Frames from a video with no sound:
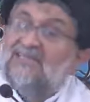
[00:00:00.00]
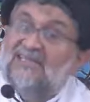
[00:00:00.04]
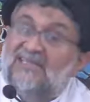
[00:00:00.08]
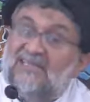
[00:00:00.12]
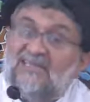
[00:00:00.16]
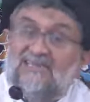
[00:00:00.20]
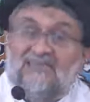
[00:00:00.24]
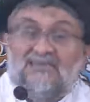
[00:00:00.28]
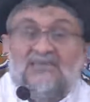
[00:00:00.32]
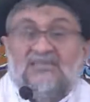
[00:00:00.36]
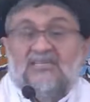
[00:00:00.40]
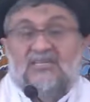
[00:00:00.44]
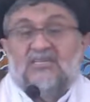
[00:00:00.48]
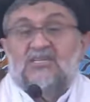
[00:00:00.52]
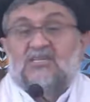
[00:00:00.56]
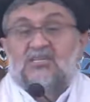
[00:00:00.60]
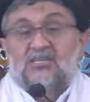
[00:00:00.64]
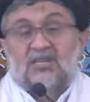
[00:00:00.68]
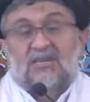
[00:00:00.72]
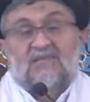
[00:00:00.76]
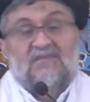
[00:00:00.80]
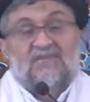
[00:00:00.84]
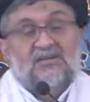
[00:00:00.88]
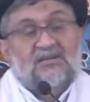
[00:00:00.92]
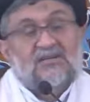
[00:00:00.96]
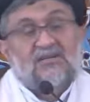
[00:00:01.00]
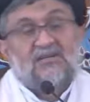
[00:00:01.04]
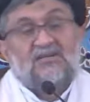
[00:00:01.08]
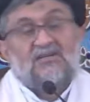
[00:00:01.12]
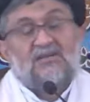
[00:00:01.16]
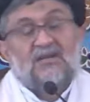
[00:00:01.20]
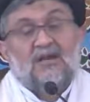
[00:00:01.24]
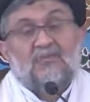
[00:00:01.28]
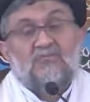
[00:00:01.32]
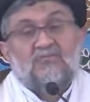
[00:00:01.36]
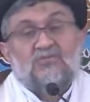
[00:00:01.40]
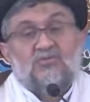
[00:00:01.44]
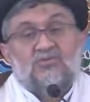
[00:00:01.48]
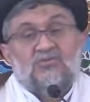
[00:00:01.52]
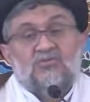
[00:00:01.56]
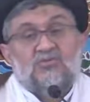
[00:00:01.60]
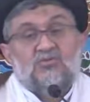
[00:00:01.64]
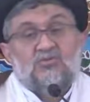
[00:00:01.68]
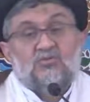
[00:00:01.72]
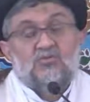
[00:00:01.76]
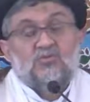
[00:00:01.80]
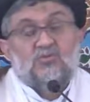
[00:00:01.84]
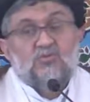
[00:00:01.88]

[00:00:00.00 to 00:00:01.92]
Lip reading: invitation when it comes to